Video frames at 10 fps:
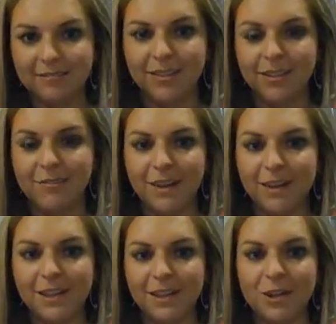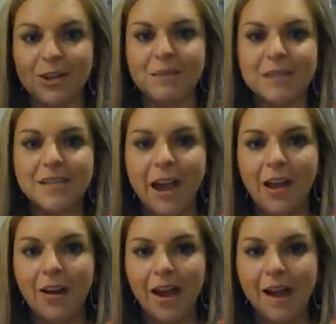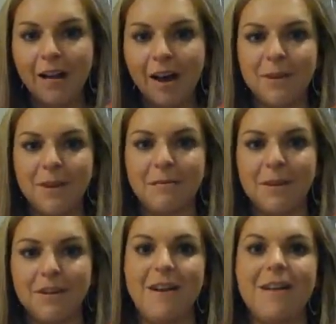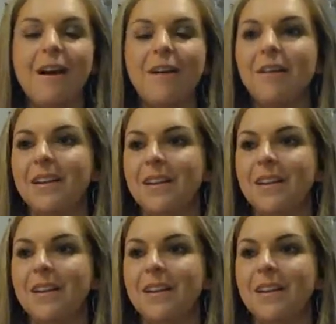you can find it in the Christmas aisle at Hobby Lobby right now.